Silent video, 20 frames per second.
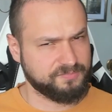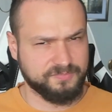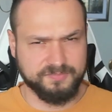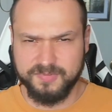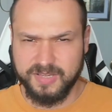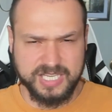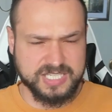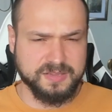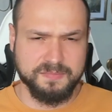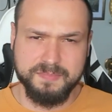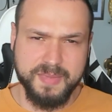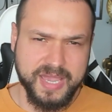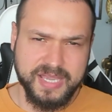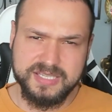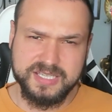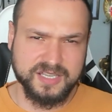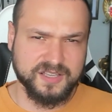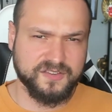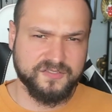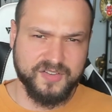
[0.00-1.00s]
that's
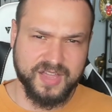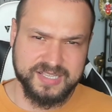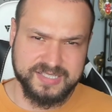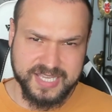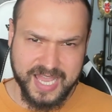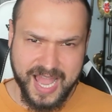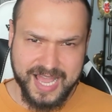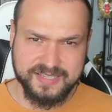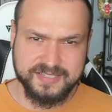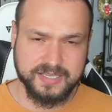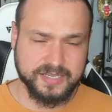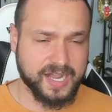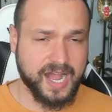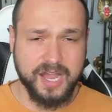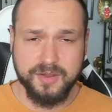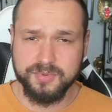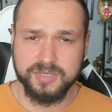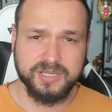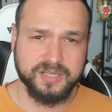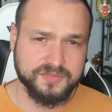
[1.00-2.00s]
amazing. It's fantastic.
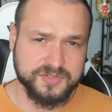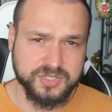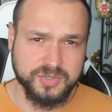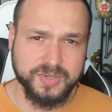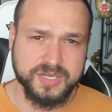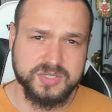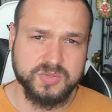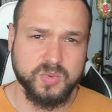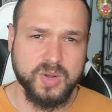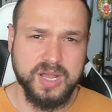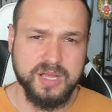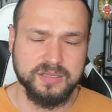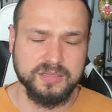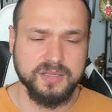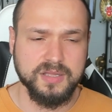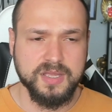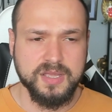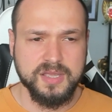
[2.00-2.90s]
I would love to as well.